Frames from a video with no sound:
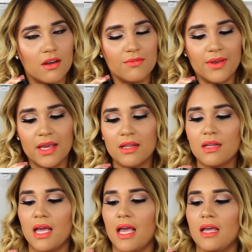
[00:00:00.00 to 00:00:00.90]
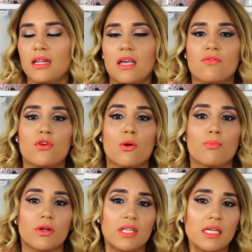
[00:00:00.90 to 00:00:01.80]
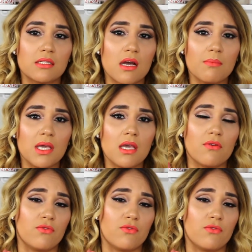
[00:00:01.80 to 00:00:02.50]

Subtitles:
of it. And if your birthday is coming,